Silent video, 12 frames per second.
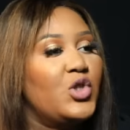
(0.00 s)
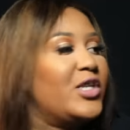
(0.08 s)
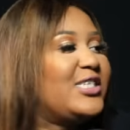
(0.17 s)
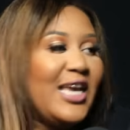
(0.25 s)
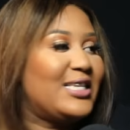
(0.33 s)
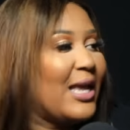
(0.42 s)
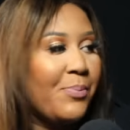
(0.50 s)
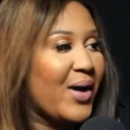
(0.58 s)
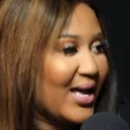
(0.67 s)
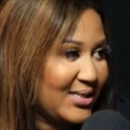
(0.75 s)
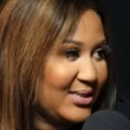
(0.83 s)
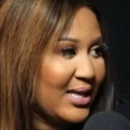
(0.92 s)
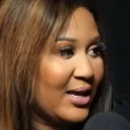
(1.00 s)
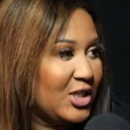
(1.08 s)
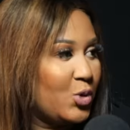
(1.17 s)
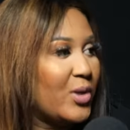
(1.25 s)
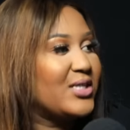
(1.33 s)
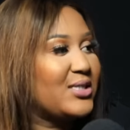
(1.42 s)
not yet a pastor.
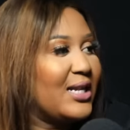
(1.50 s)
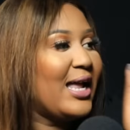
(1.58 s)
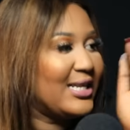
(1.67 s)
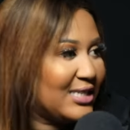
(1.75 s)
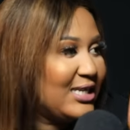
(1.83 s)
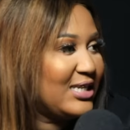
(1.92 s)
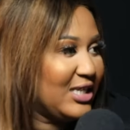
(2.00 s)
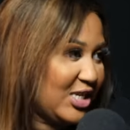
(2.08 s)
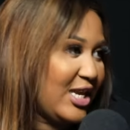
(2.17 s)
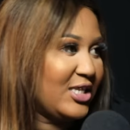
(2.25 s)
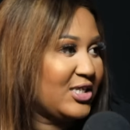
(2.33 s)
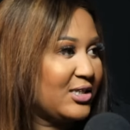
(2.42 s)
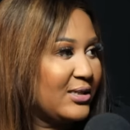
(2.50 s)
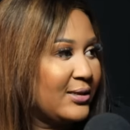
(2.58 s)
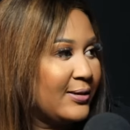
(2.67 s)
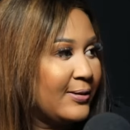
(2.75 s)
She was still attending church.